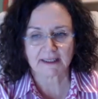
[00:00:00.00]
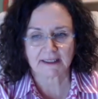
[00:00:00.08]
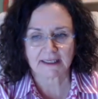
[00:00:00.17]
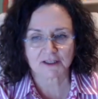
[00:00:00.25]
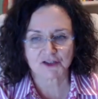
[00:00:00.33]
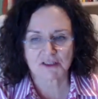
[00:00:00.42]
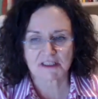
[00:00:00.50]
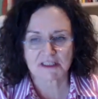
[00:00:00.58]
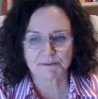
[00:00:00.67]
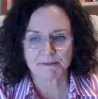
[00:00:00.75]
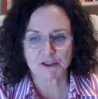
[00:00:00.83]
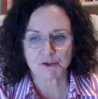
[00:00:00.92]

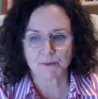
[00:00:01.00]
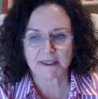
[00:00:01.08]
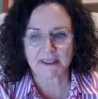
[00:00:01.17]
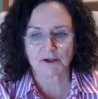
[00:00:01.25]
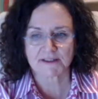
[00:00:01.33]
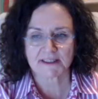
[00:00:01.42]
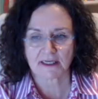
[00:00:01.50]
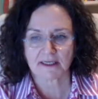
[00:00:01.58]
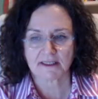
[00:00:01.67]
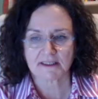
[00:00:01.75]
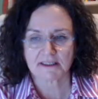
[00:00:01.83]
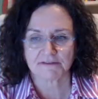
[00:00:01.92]
connections between our
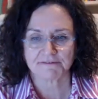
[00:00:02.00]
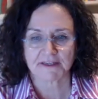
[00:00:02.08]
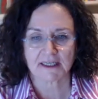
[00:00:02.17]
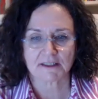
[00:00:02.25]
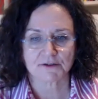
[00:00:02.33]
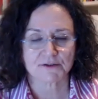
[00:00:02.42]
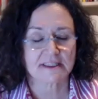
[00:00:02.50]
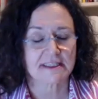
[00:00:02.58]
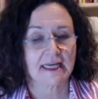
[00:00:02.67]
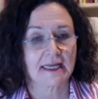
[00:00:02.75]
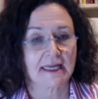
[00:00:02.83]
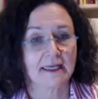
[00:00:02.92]
scientific
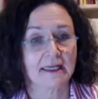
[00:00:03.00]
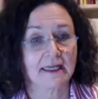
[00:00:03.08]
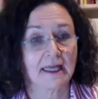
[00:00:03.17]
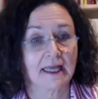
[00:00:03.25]
understanding